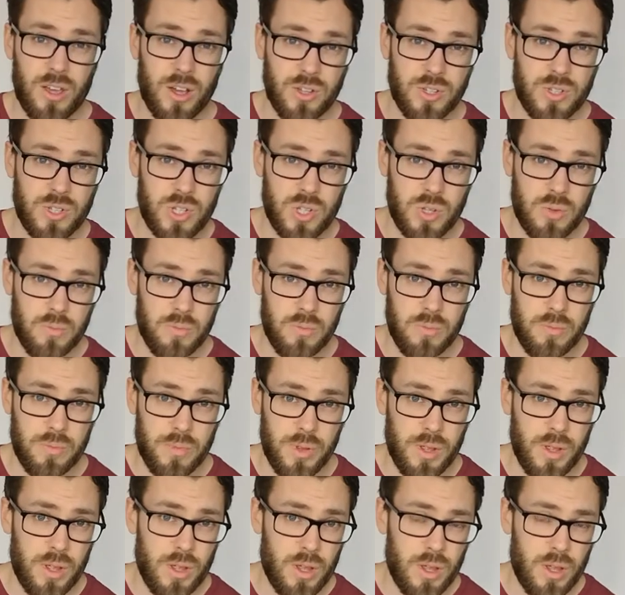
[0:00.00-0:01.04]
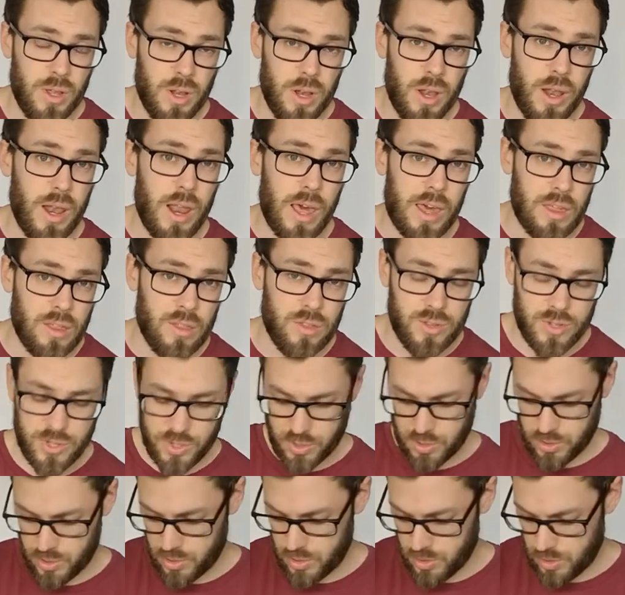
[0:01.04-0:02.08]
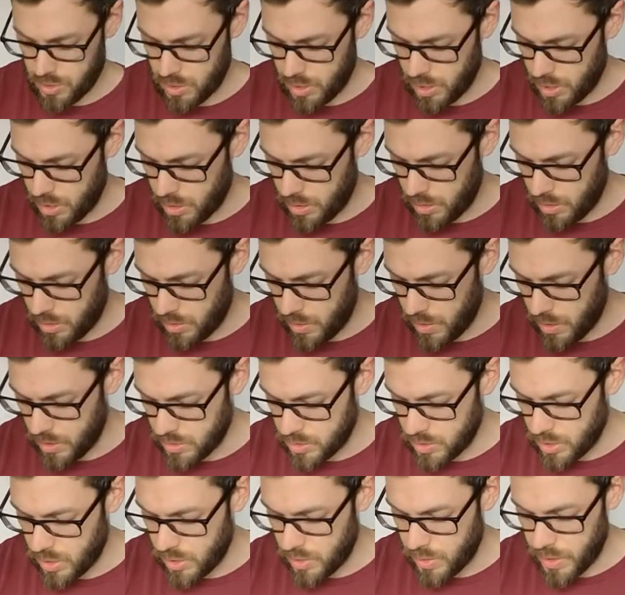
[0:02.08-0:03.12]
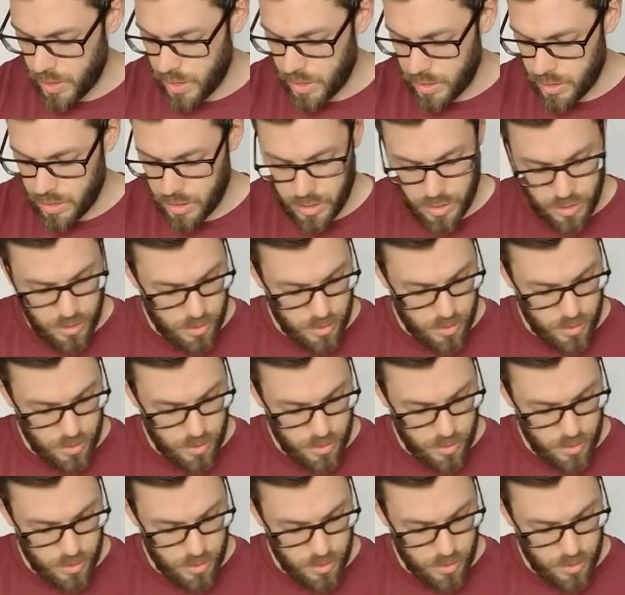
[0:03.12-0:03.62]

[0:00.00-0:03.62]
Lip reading: custom lengths and things like that.